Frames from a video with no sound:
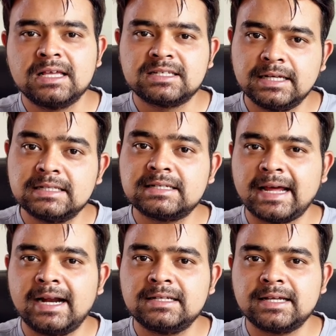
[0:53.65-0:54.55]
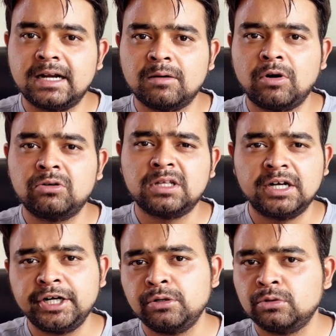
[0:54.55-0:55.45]
still stands at about
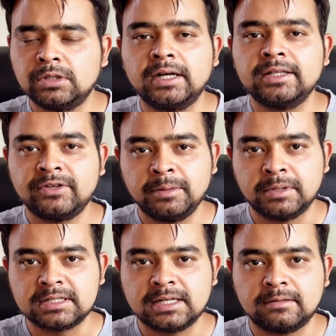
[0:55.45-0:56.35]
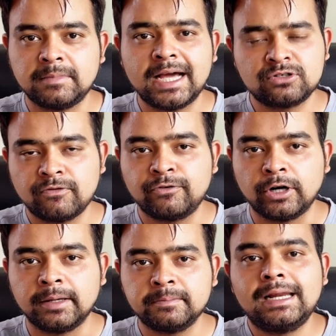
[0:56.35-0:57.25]
32 to 33% as of
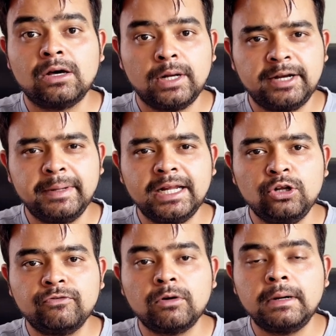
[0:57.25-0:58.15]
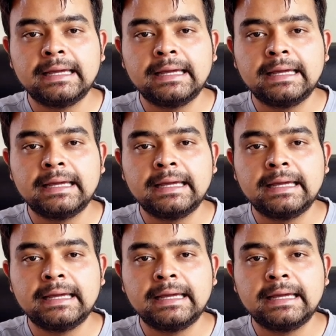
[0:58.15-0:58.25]
today. Now, let me tell you from a